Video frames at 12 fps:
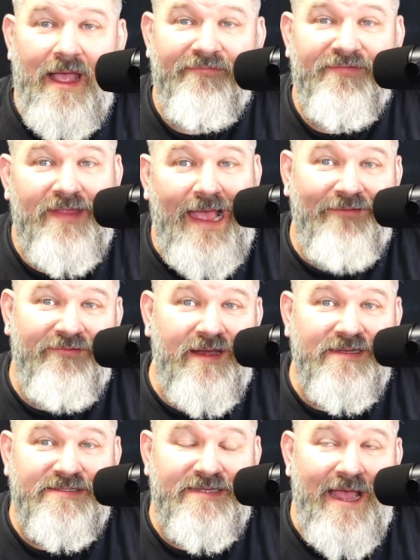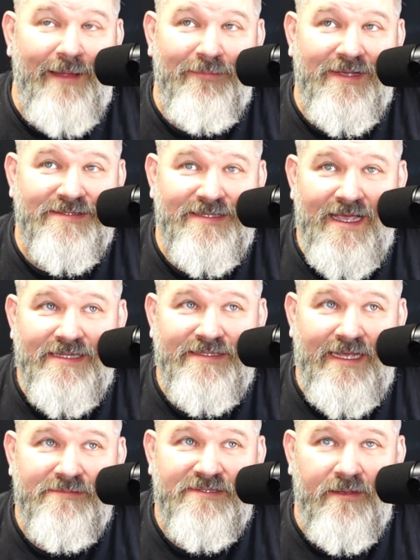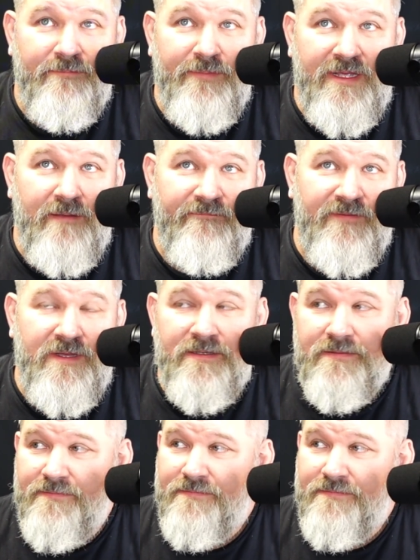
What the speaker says: I've kind of stopped because the guessing games can become fun.